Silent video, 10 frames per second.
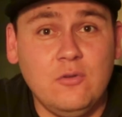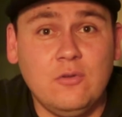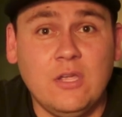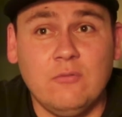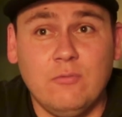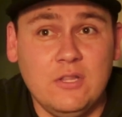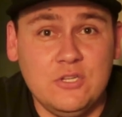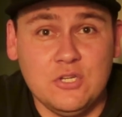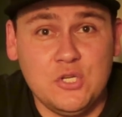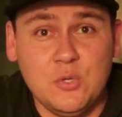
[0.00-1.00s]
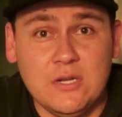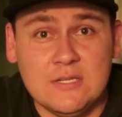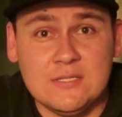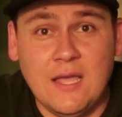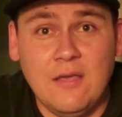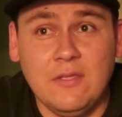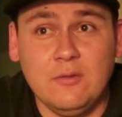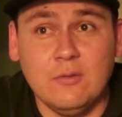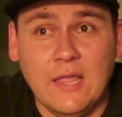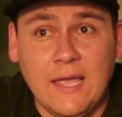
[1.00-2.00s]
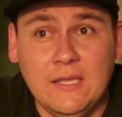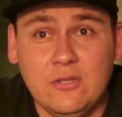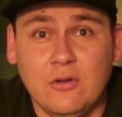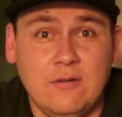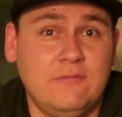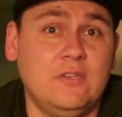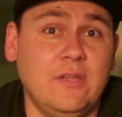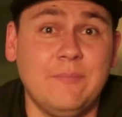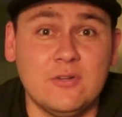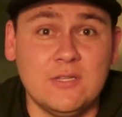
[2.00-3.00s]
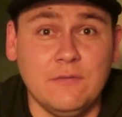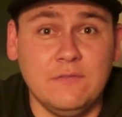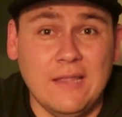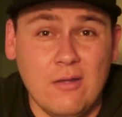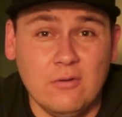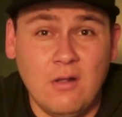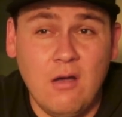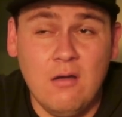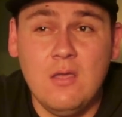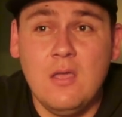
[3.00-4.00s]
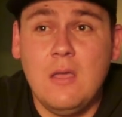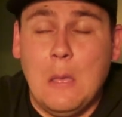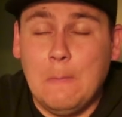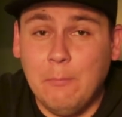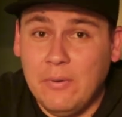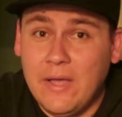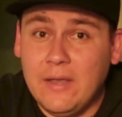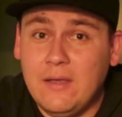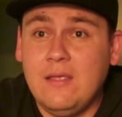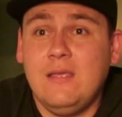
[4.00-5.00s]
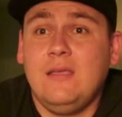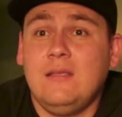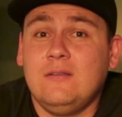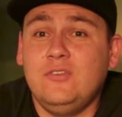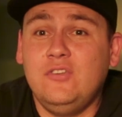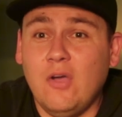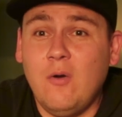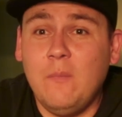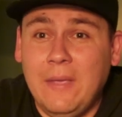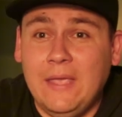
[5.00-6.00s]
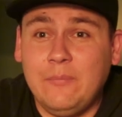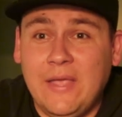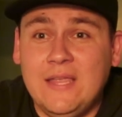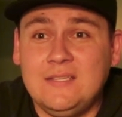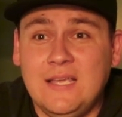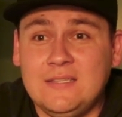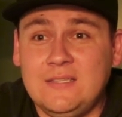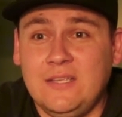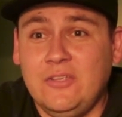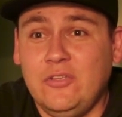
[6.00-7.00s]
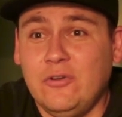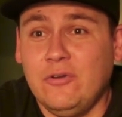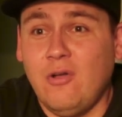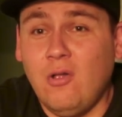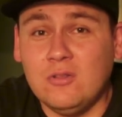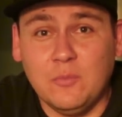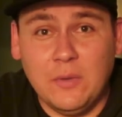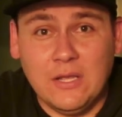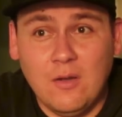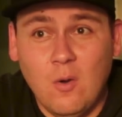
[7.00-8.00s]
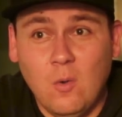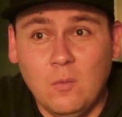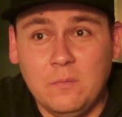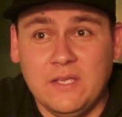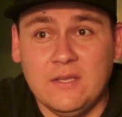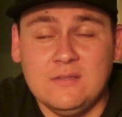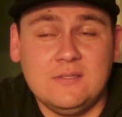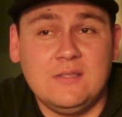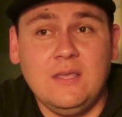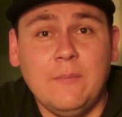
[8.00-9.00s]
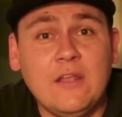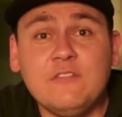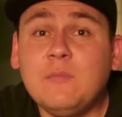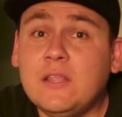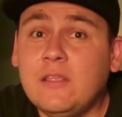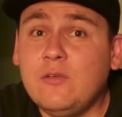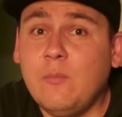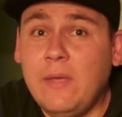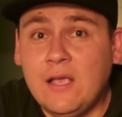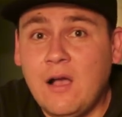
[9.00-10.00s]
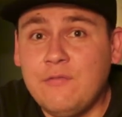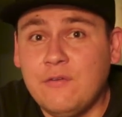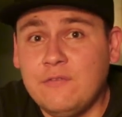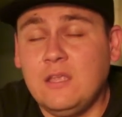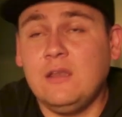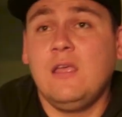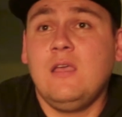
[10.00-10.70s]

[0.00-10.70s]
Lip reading: you can really just shoot in a style that you like. You don't have to dumb yourself down at all. But don't make paid testing your ultimate goal, because the amount of money that you make off of it